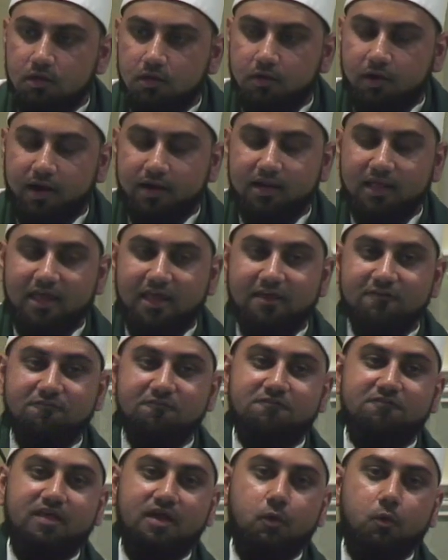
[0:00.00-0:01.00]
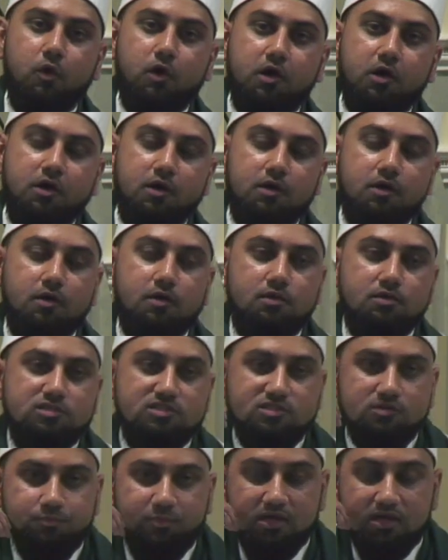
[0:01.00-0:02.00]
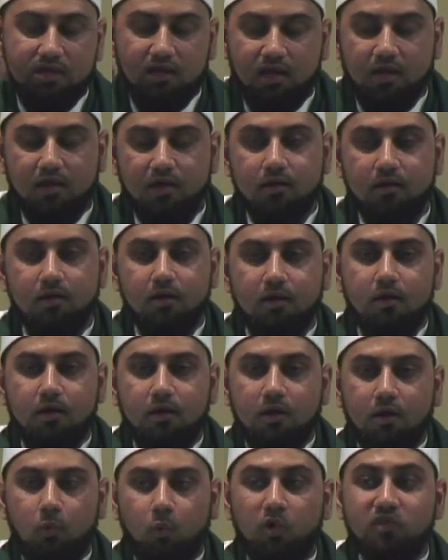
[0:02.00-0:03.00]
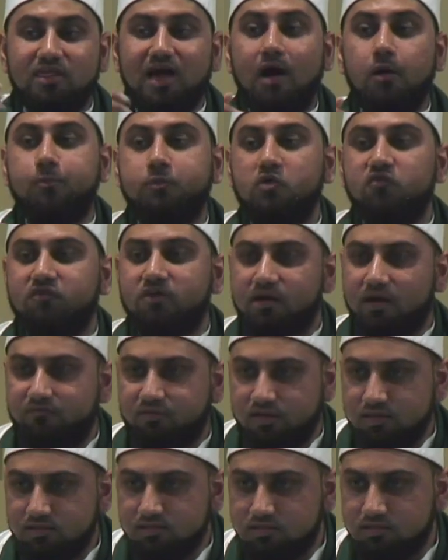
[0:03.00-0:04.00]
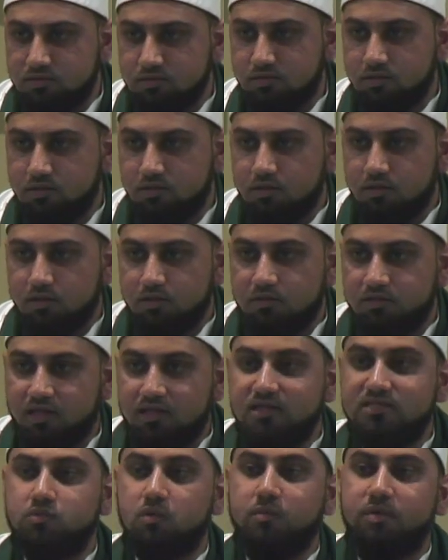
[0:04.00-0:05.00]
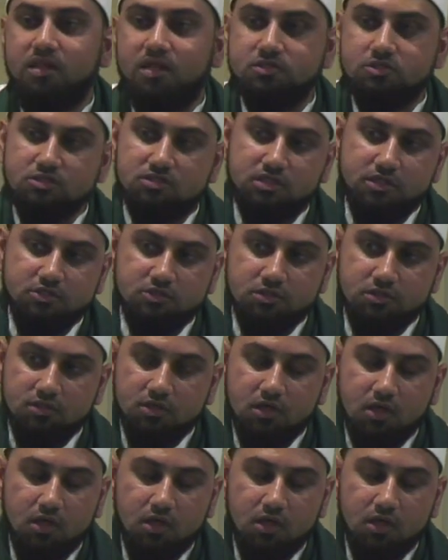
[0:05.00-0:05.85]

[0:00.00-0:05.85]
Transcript: right? If they were speaking without proof or evidence, then this will be legislation.